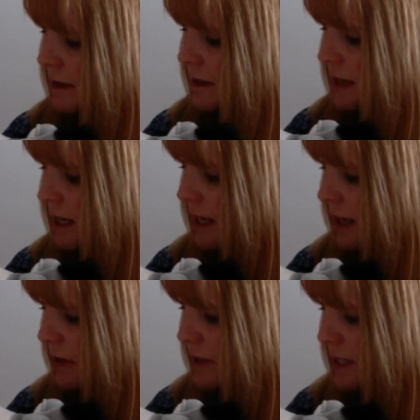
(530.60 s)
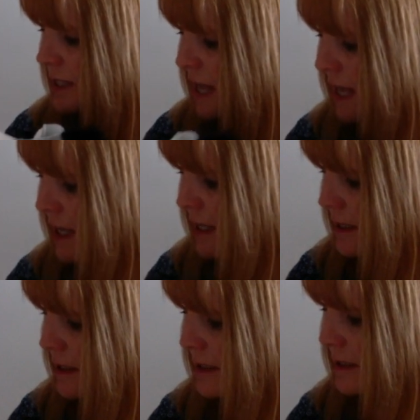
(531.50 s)
They nailed his
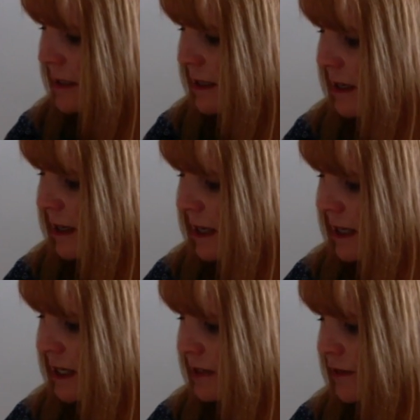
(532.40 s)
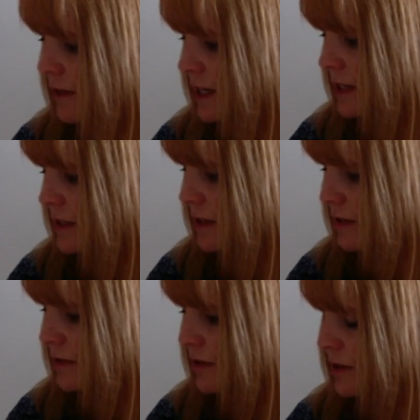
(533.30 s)
hands and his feet to the
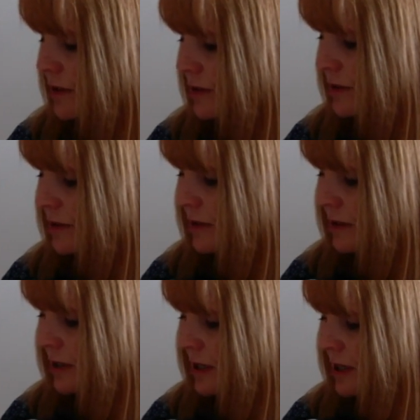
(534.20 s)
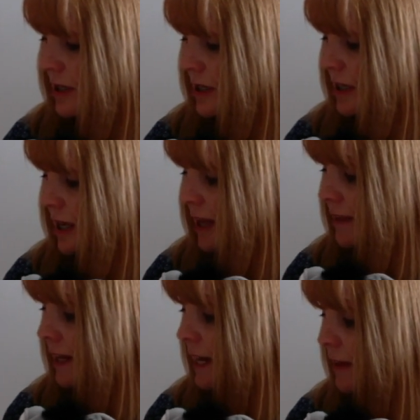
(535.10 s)
cross, and
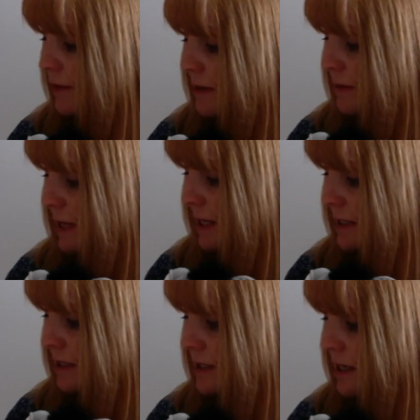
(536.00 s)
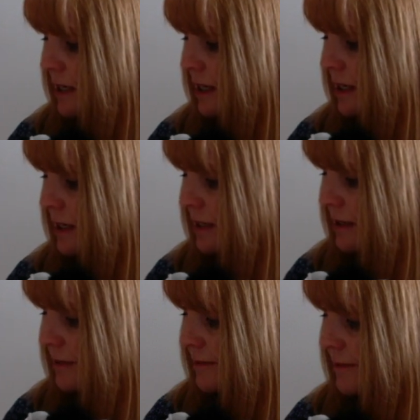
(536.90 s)
they left him there to die,
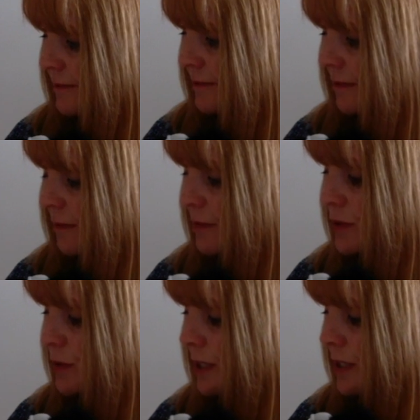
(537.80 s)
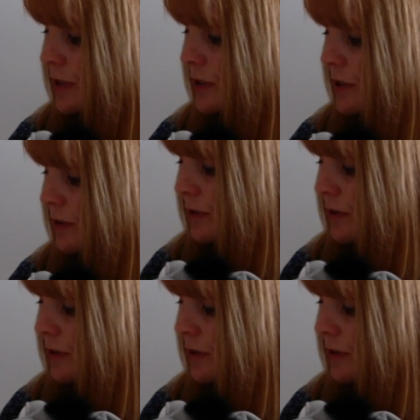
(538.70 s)
between 2